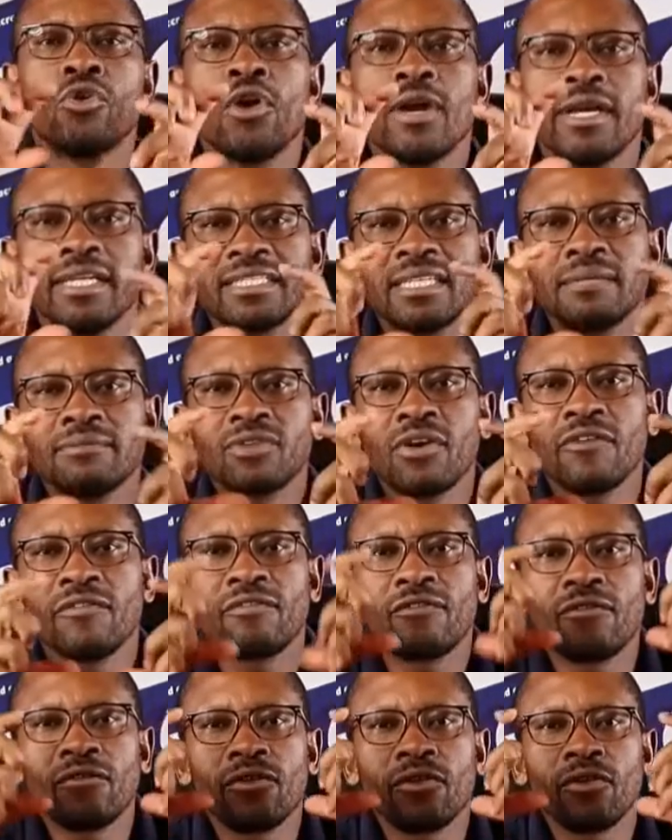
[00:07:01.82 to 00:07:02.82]
in terms
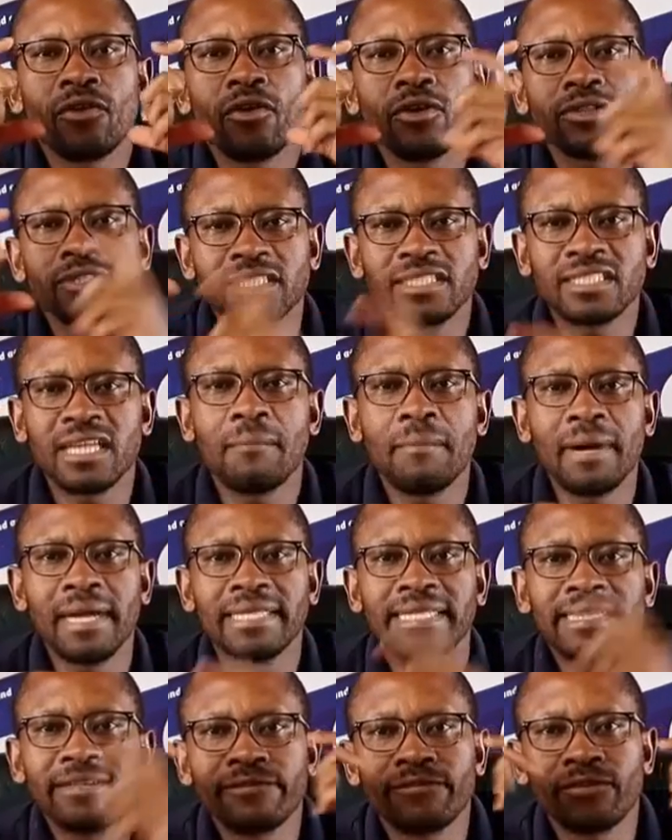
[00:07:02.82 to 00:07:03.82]
of
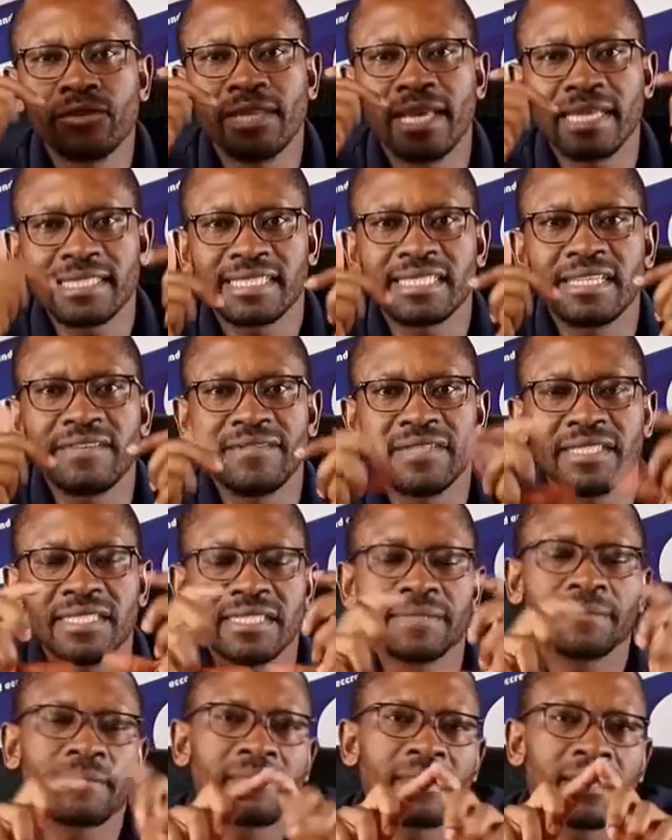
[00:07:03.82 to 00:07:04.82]
determining for that service,
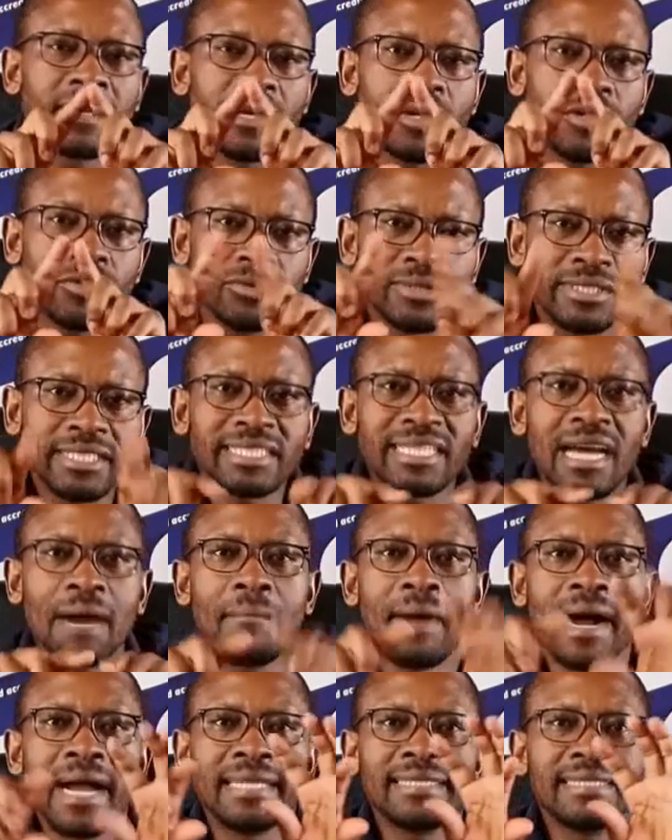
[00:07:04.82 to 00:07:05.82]
you
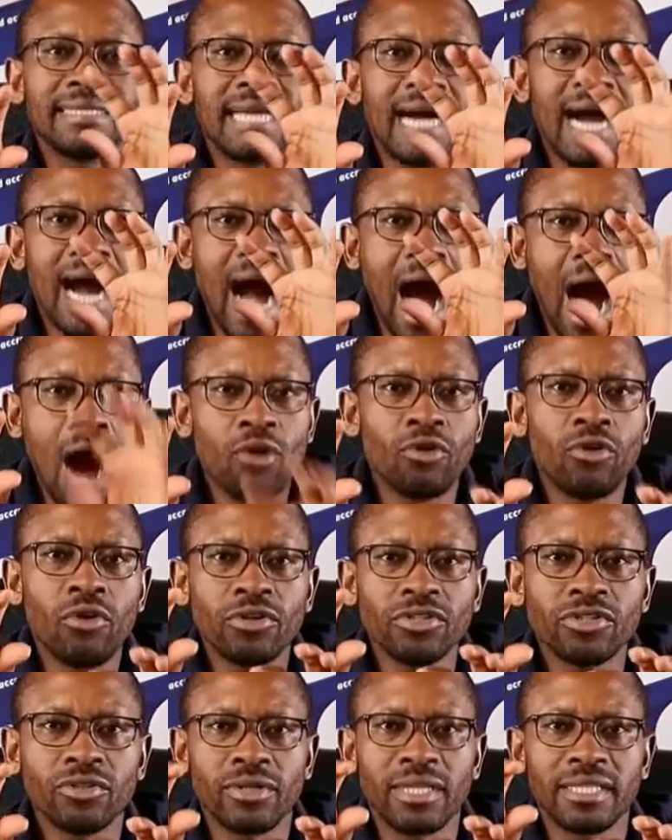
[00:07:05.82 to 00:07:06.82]
determine how long
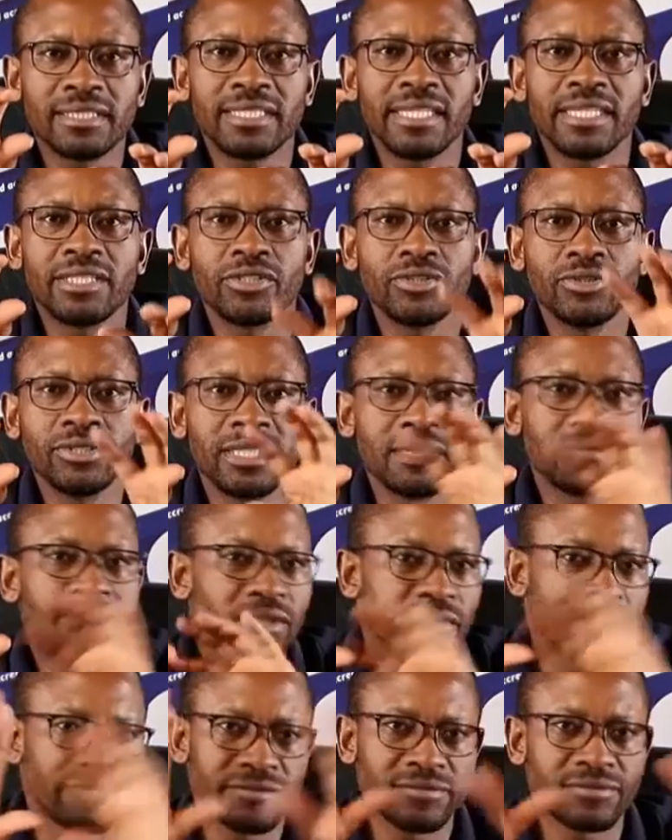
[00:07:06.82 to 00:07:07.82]
it's going to take you in terms
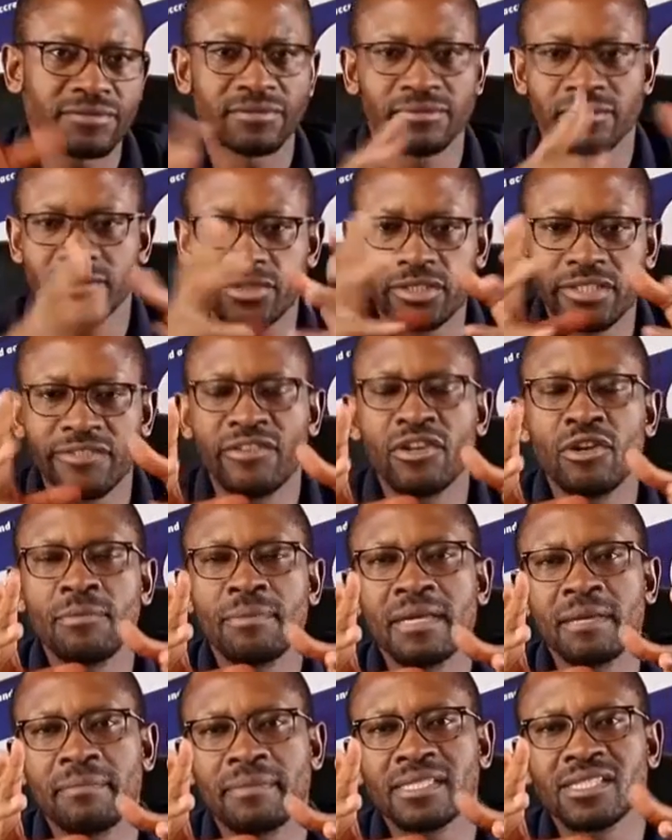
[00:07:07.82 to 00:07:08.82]
of
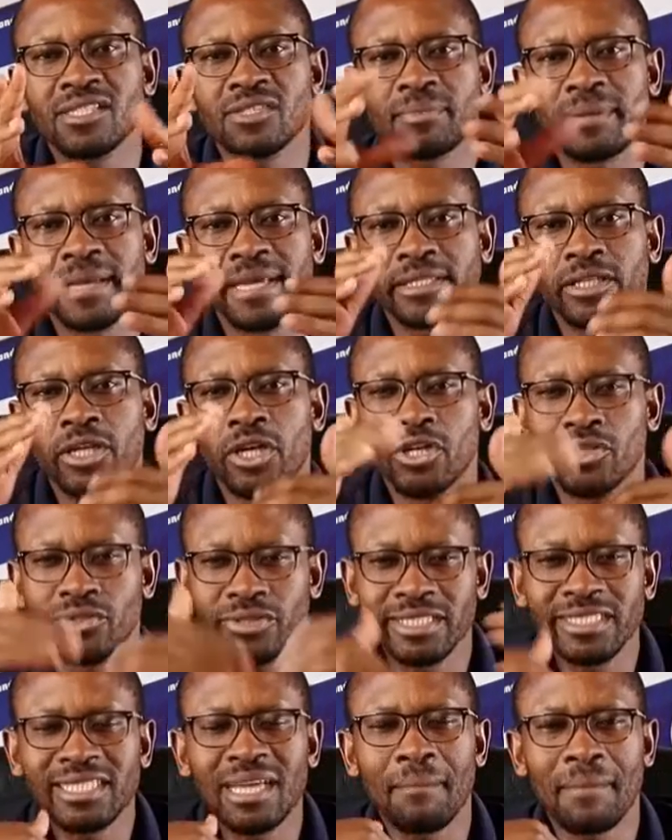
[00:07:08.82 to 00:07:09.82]
developing a business plan. You
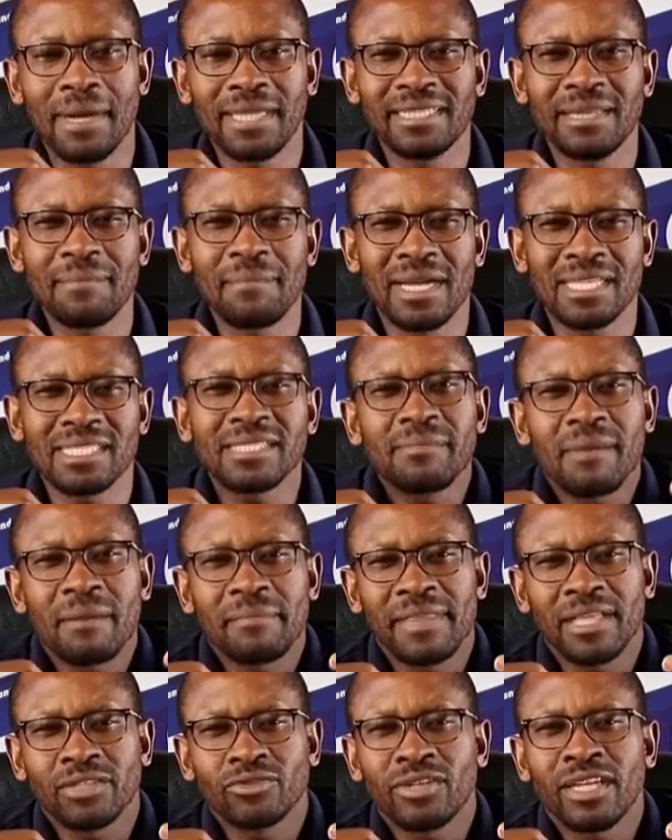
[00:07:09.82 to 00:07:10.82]
determine the maximum
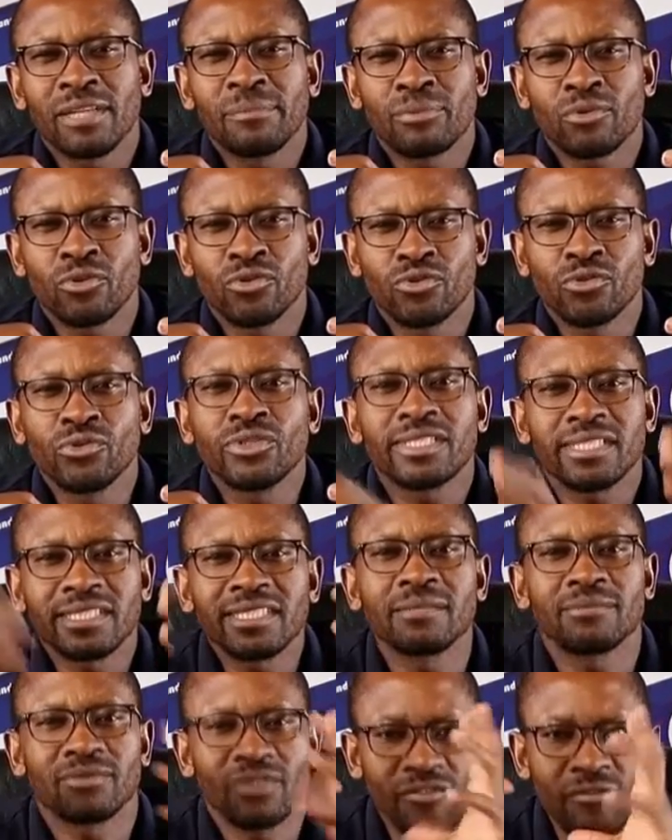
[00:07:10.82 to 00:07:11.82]
that you can produce in
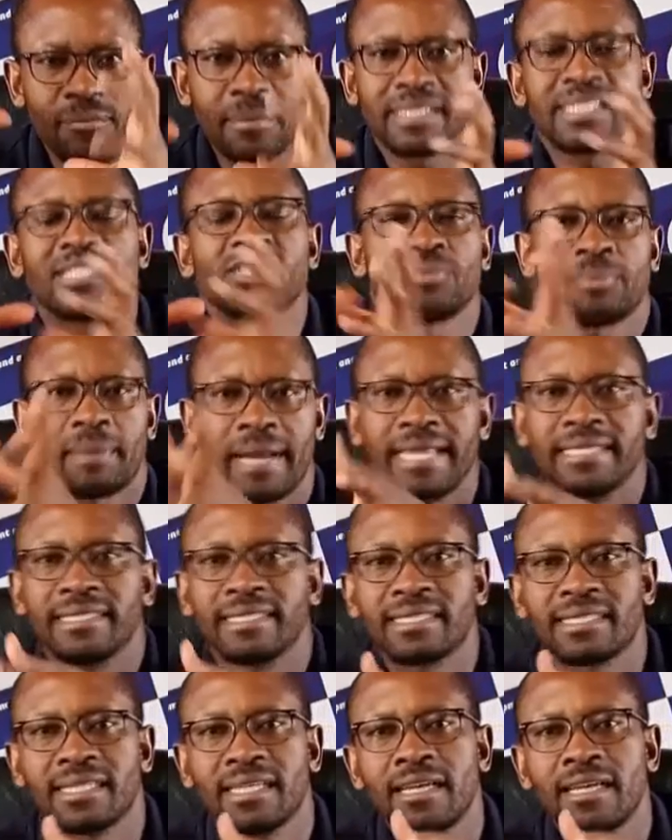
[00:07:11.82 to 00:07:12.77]
terms of business plans